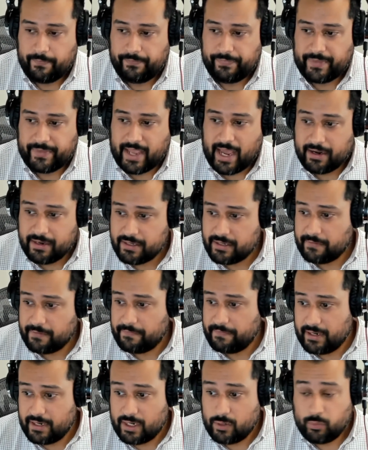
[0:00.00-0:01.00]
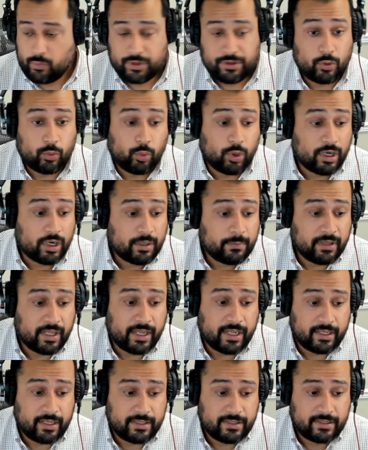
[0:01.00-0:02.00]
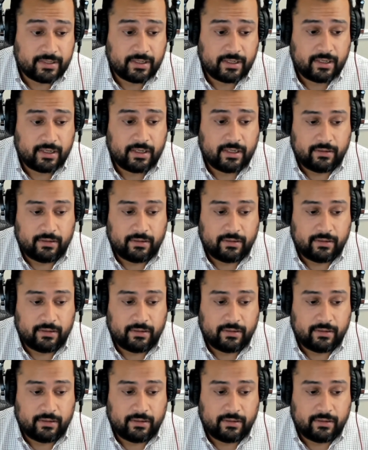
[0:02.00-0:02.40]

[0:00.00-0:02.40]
How does it fit in with your work plans?